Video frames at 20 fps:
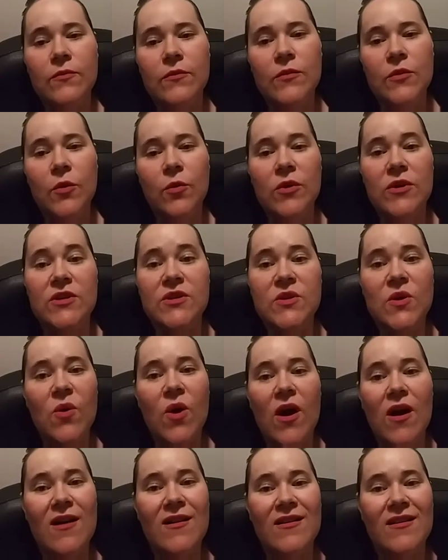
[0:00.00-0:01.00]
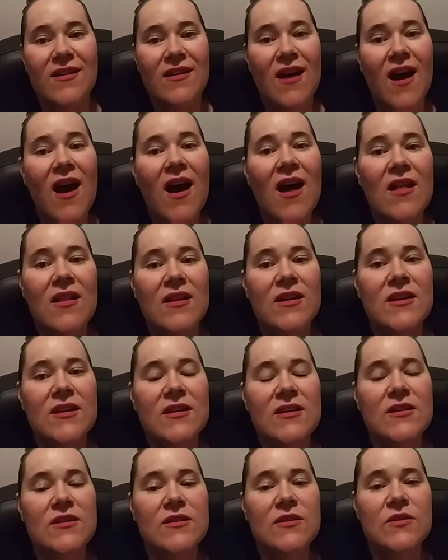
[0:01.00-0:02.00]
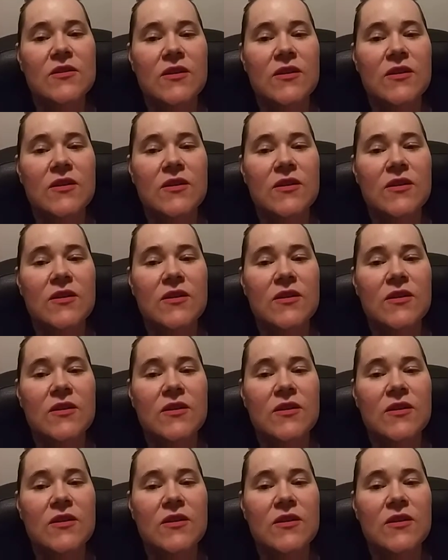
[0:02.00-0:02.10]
To work so hard in college,